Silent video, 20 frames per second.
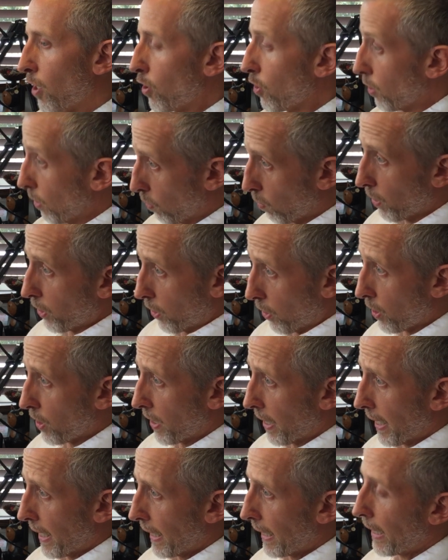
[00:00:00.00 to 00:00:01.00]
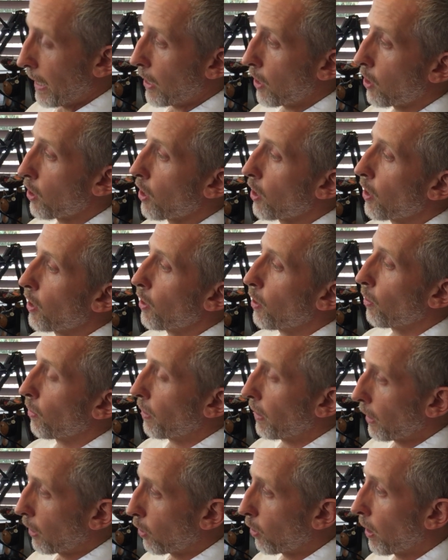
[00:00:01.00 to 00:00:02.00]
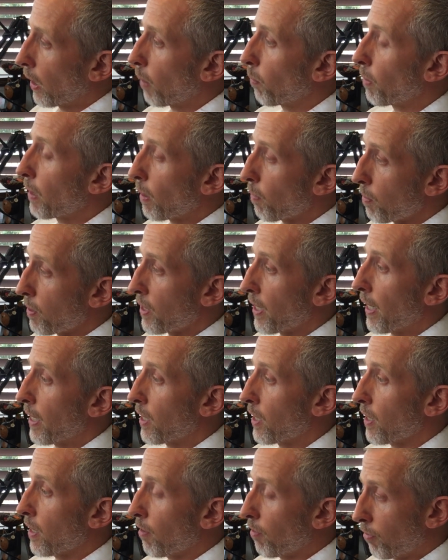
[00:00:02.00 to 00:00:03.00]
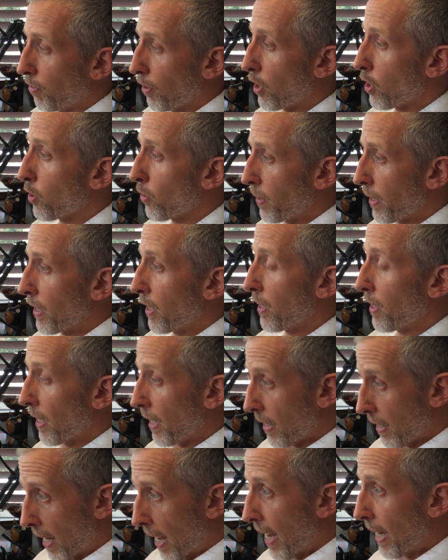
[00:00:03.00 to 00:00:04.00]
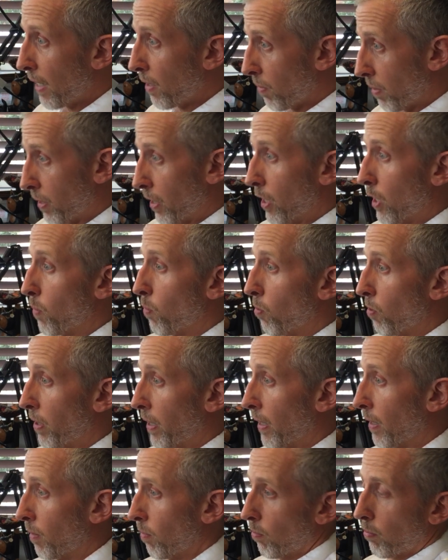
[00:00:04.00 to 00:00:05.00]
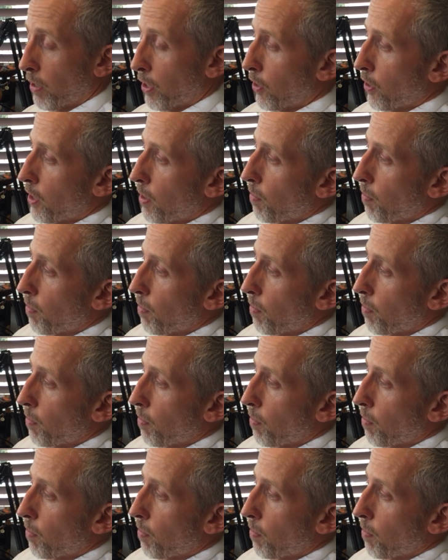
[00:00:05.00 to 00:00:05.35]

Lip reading: So what you're saying is, you're incredibly upset, frustrated, and angry this morning, Mr.